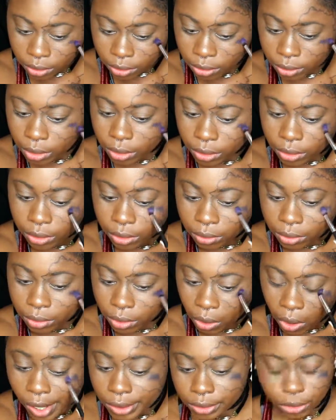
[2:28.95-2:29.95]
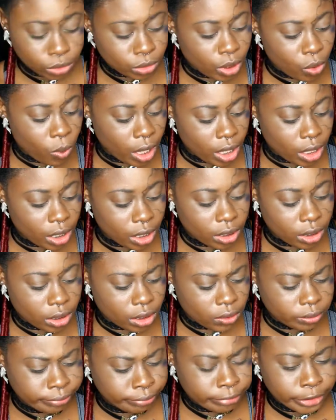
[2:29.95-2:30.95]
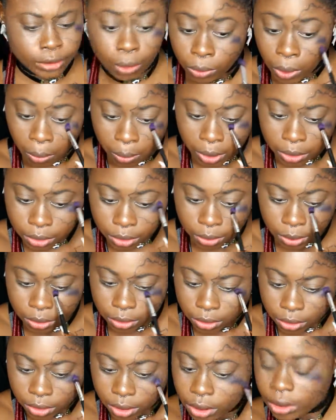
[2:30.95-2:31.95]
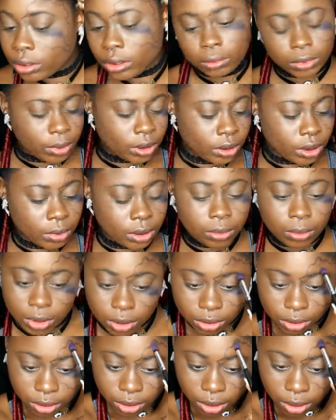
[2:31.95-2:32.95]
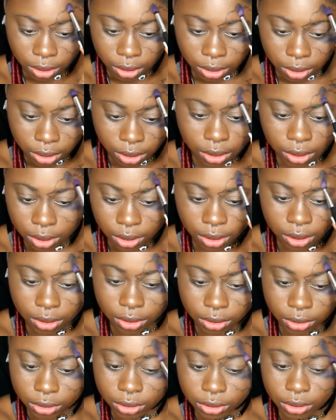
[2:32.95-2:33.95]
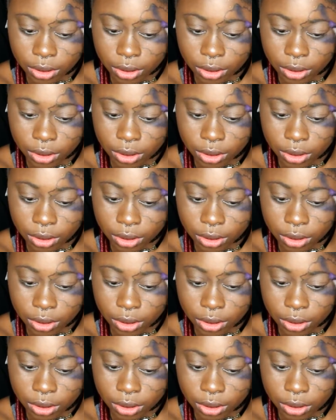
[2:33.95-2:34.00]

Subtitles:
So I'm going to take that dark purple and then a fluffy eyeshadow brush.